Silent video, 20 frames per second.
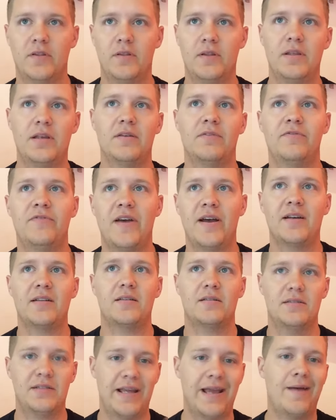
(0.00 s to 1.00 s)
the
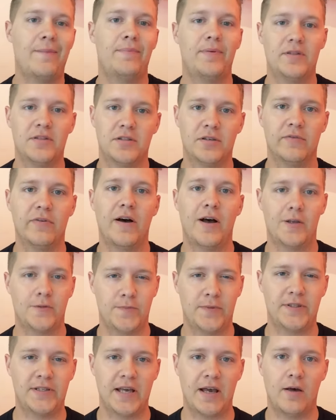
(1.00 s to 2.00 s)
effect dampens of
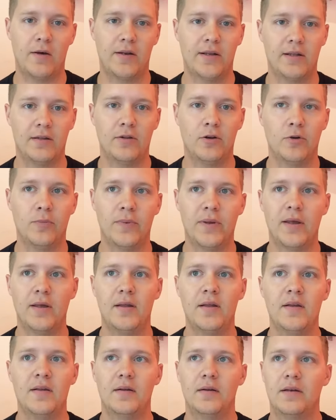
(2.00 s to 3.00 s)
hospitality a little
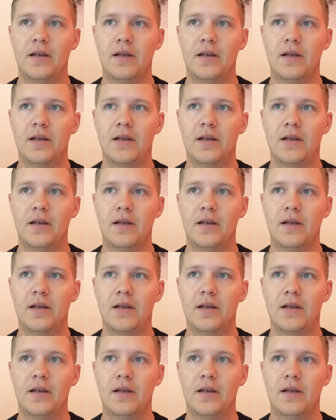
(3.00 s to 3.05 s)
bit,